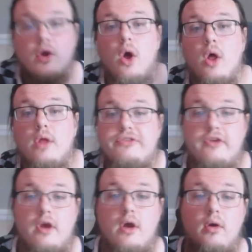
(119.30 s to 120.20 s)

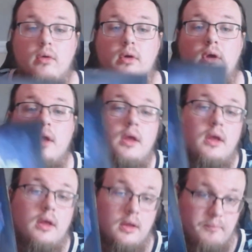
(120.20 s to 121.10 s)
also
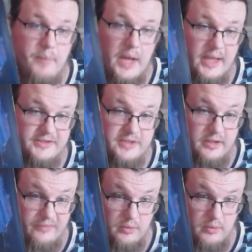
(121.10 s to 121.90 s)
by Son of Oak